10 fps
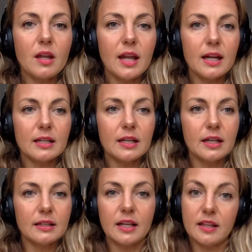And
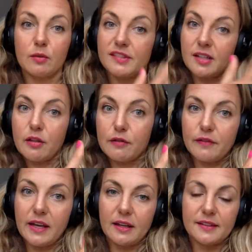that was another
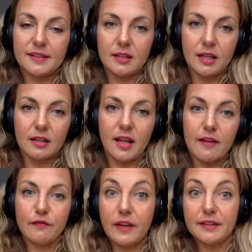phase, and then
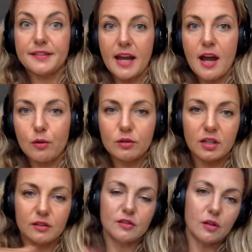that phased out,
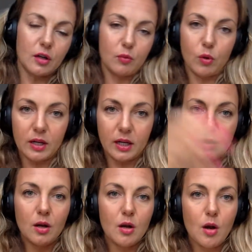and so I wanted
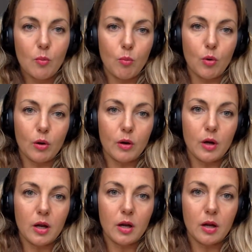more
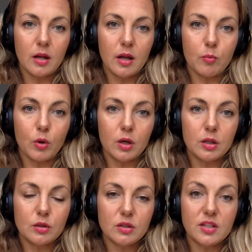and
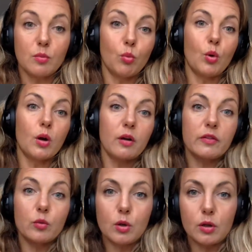wanted to see more of
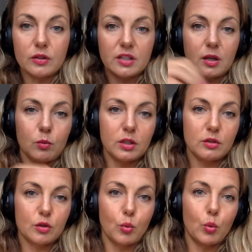the world, and I
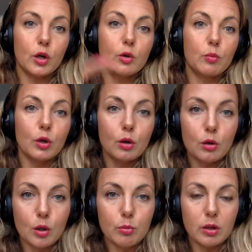wanted to work more
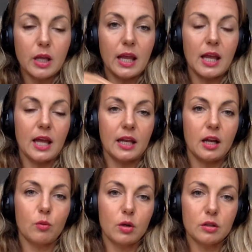globally, and
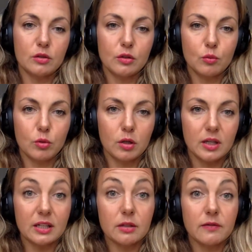I wanted to work
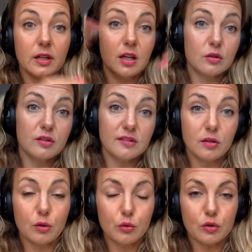in different countries and
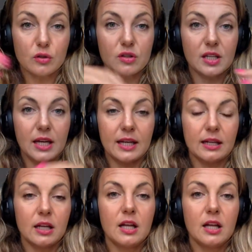cultures, and